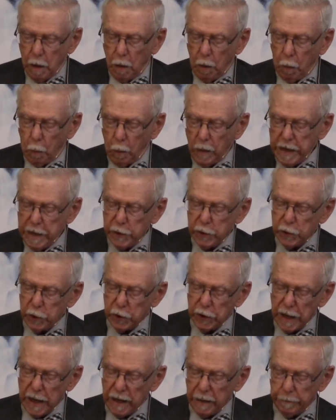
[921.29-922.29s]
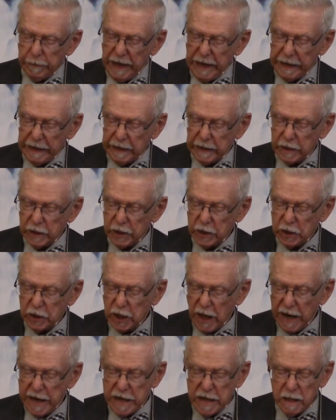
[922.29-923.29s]
We should not make
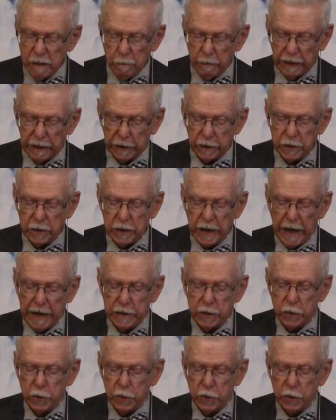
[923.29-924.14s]
assignments as